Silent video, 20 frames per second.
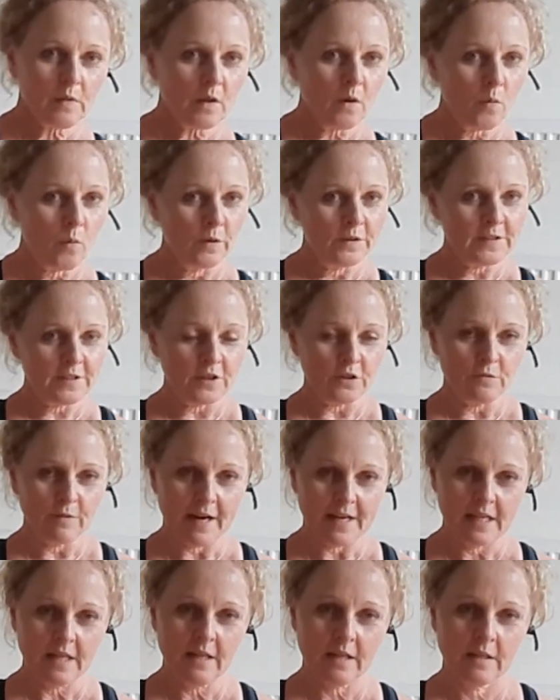once you're
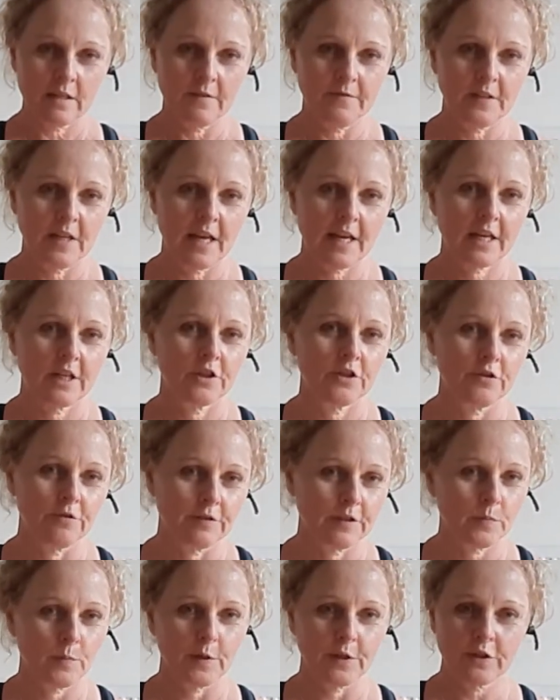ready and you've taken your
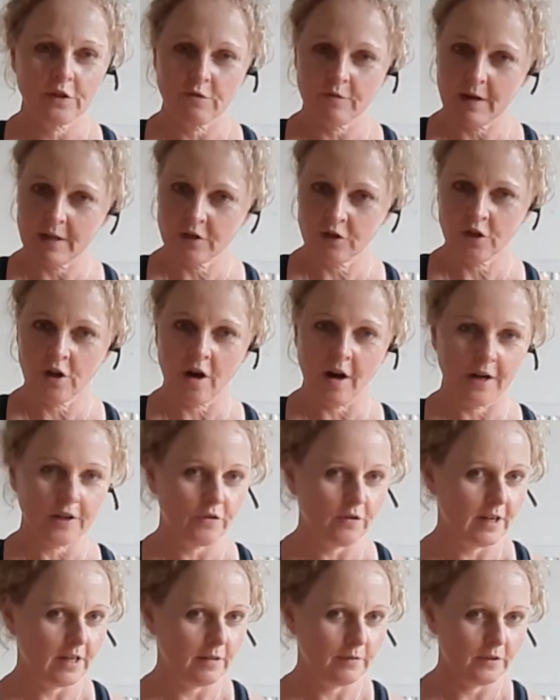respiratory rate and your heart
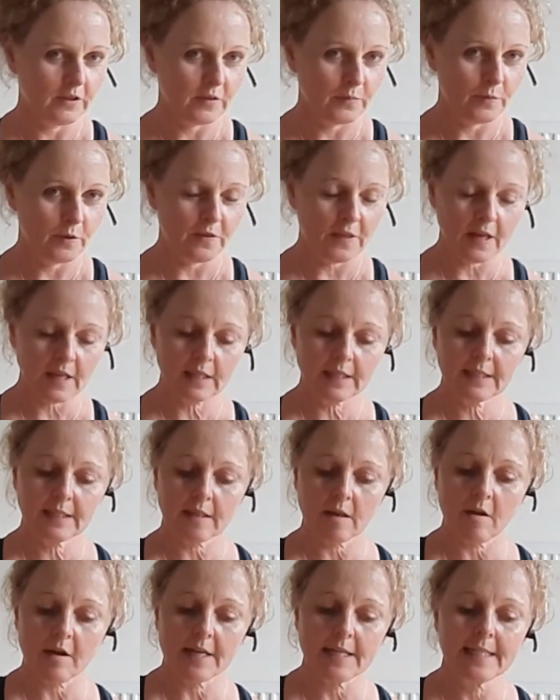rate and just put that
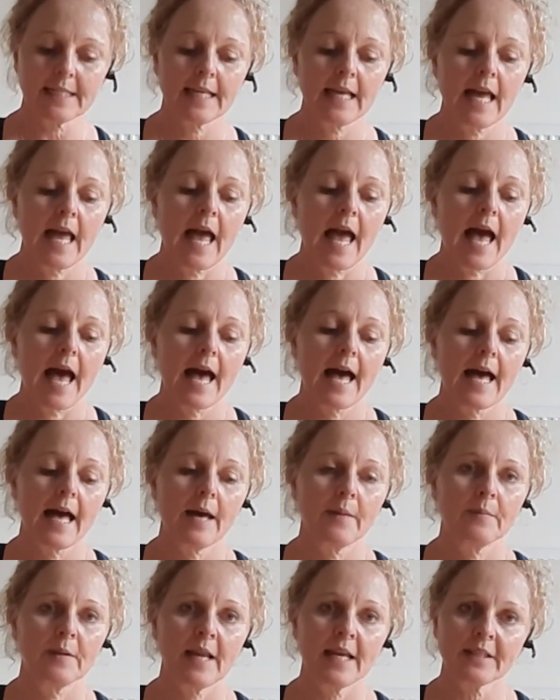aside,
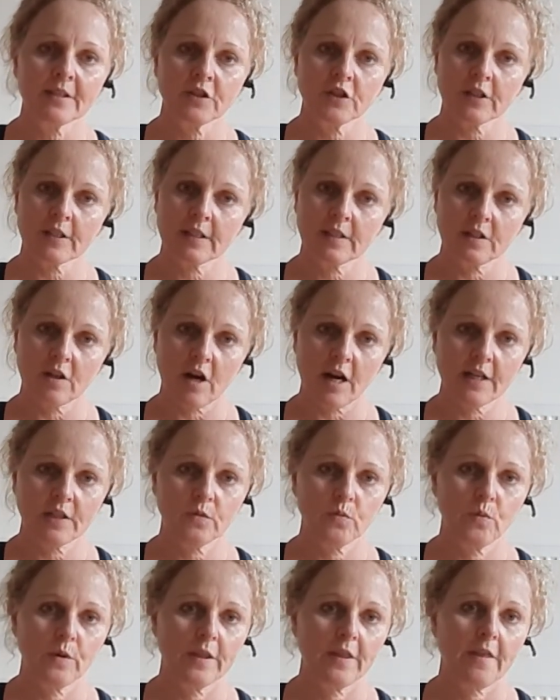let's just start
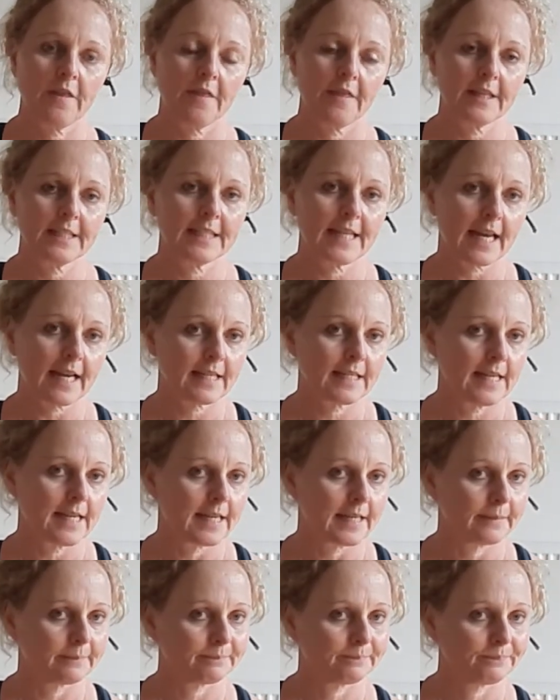with the
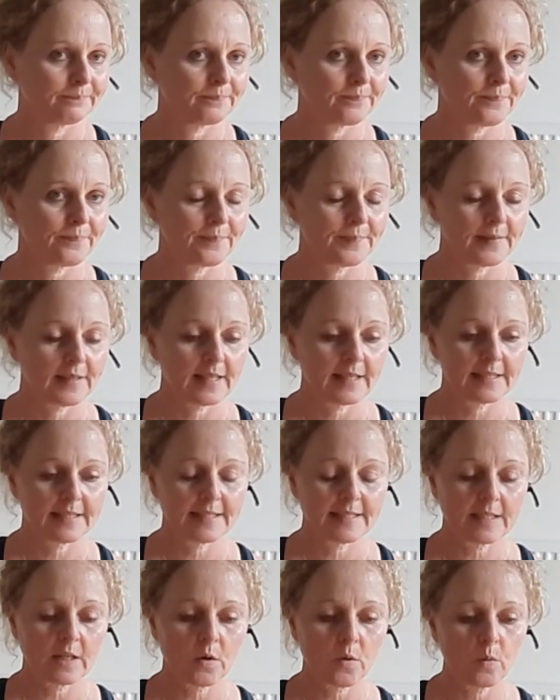technique.
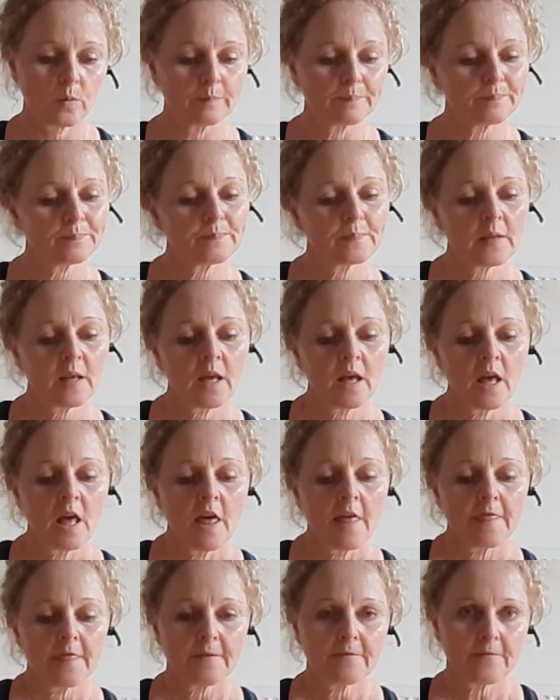So
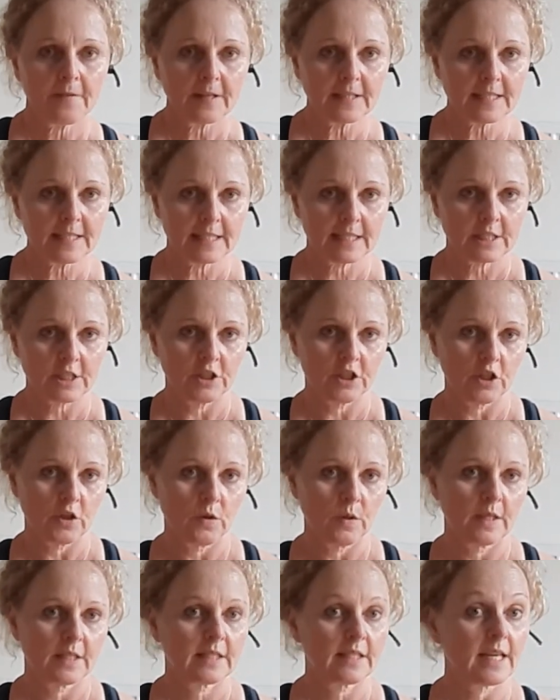the first thing to do
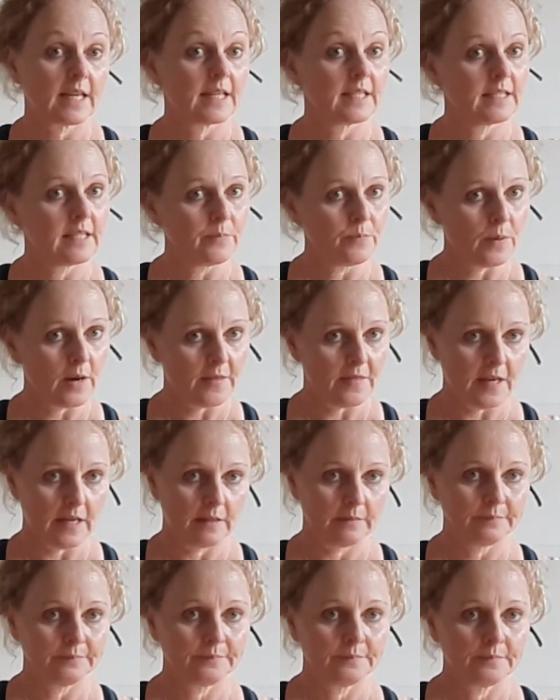is take a deep breath in,
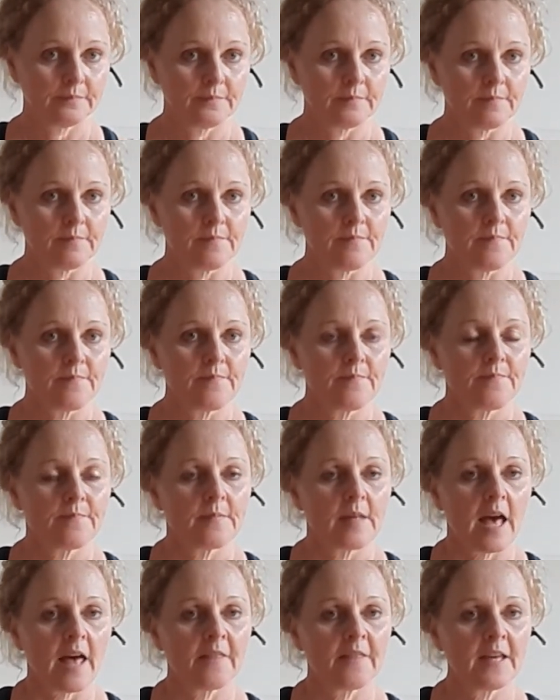
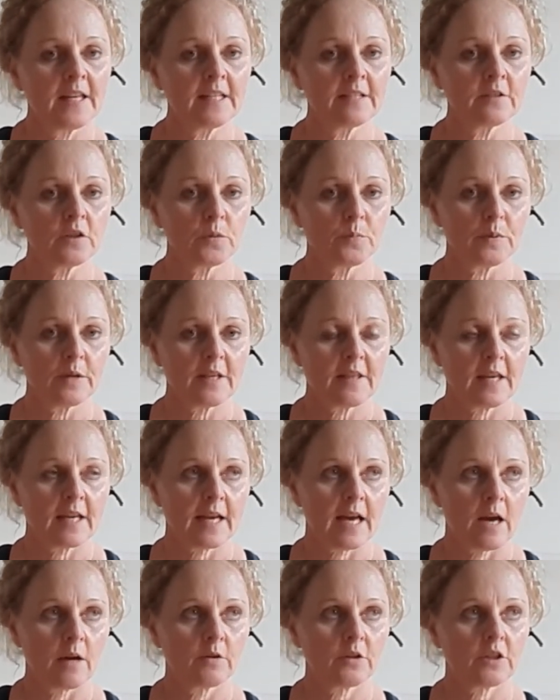and then as you're breathing
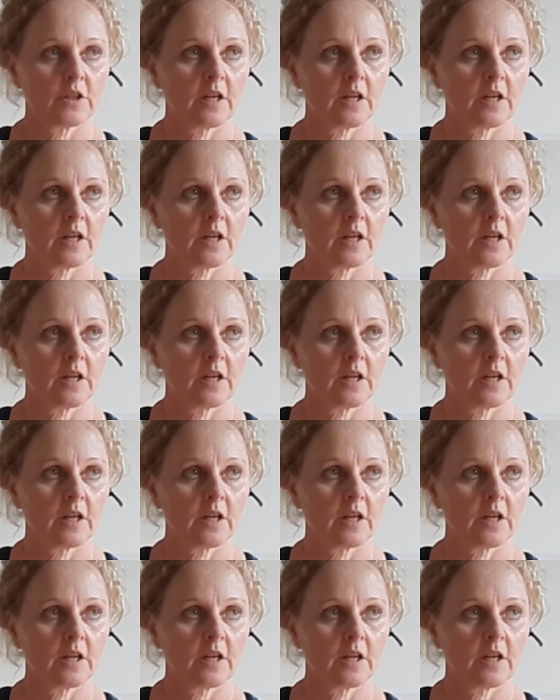out,